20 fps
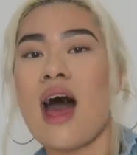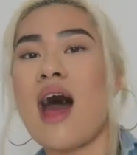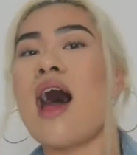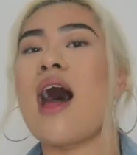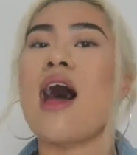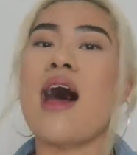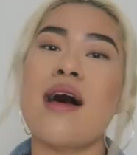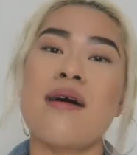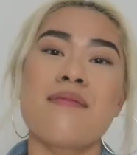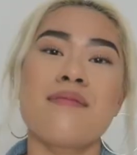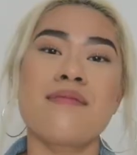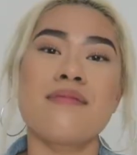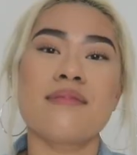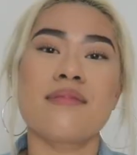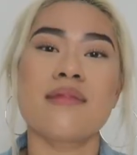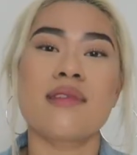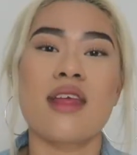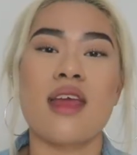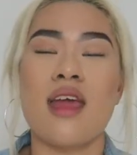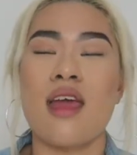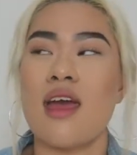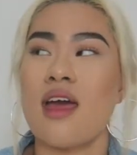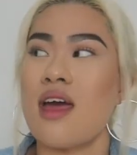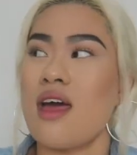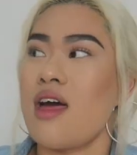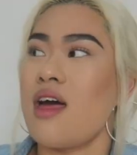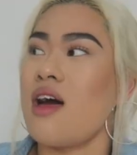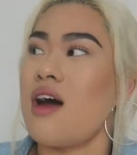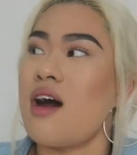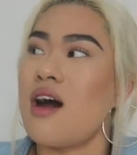Um,
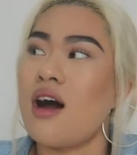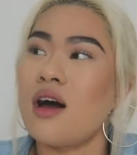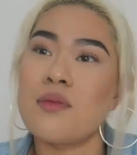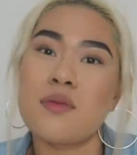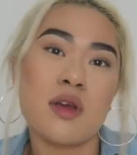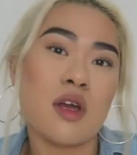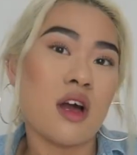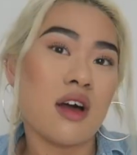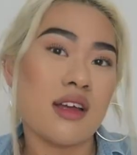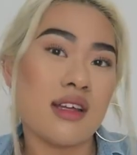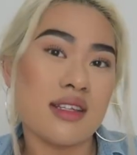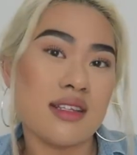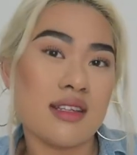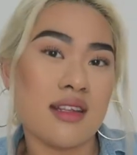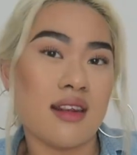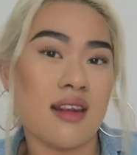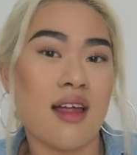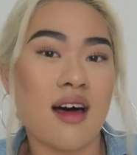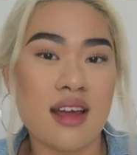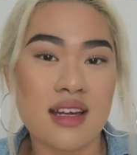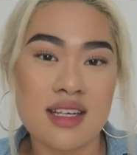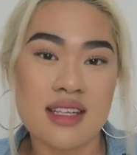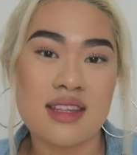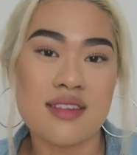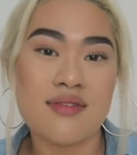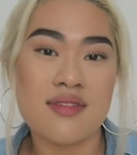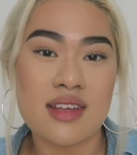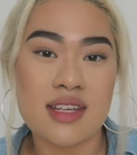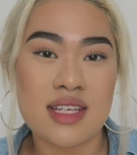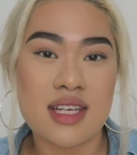I hope you guys liked
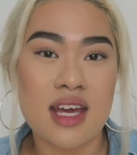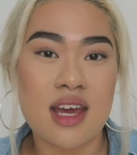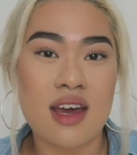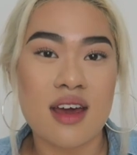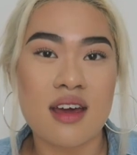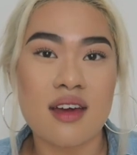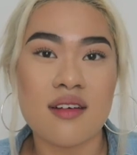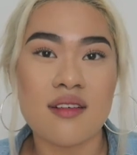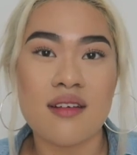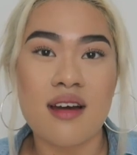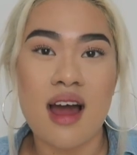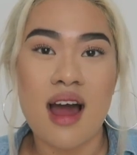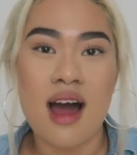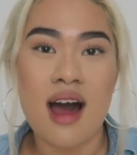the video